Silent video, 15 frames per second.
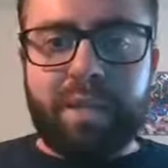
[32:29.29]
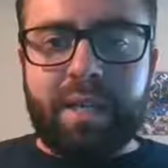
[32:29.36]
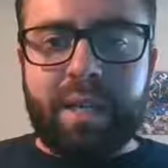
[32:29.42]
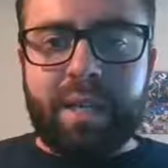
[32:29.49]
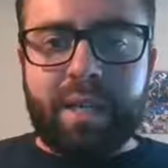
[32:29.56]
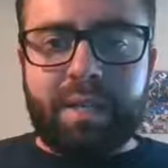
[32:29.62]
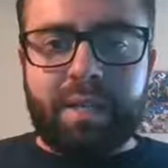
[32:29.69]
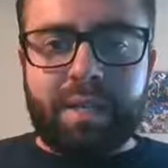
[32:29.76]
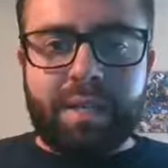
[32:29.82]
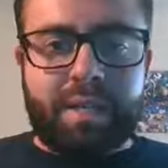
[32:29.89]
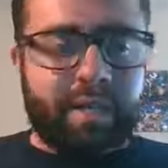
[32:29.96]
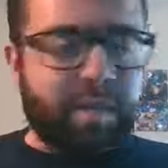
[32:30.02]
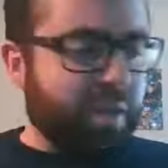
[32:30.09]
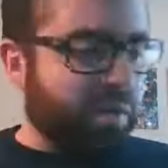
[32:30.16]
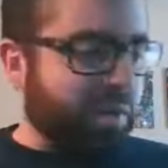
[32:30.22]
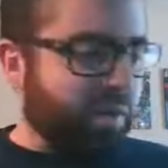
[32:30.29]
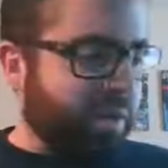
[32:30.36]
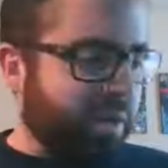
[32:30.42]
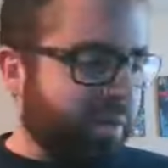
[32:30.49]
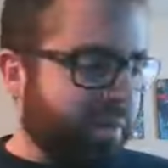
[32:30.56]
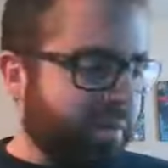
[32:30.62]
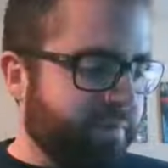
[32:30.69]
And uh, I think we've
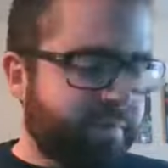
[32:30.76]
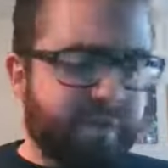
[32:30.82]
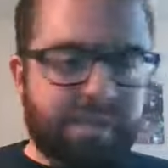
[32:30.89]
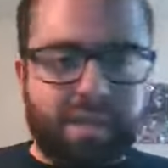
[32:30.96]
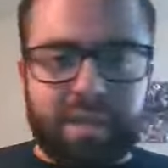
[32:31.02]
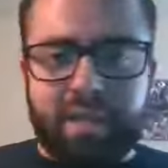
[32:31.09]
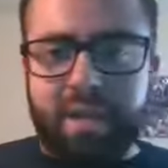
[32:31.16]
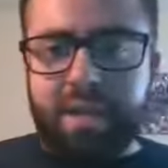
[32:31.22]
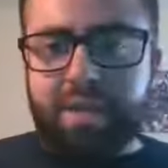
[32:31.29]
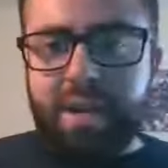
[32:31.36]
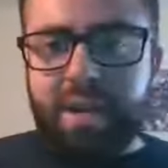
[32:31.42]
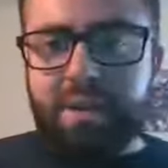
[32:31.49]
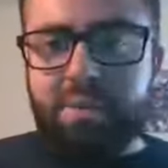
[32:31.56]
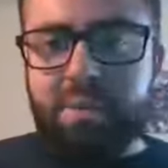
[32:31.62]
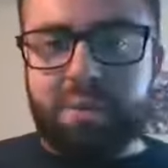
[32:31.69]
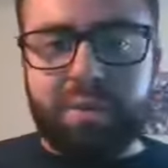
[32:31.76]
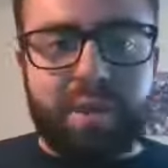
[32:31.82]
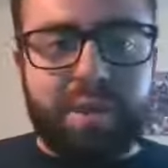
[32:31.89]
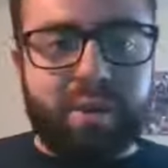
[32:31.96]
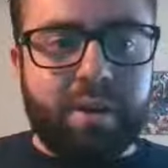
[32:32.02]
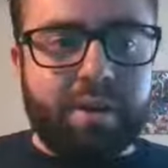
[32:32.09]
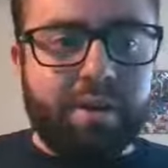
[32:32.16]
all seen important they
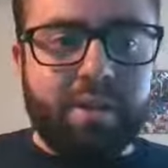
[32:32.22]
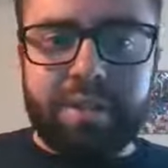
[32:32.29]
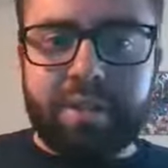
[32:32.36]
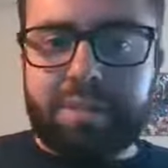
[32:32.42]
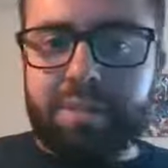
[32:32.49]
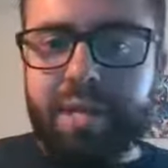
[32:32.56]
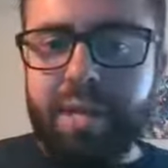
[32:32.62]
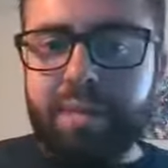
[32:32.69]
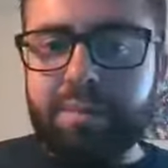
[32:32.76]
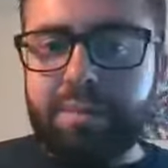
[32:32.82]
are during this time.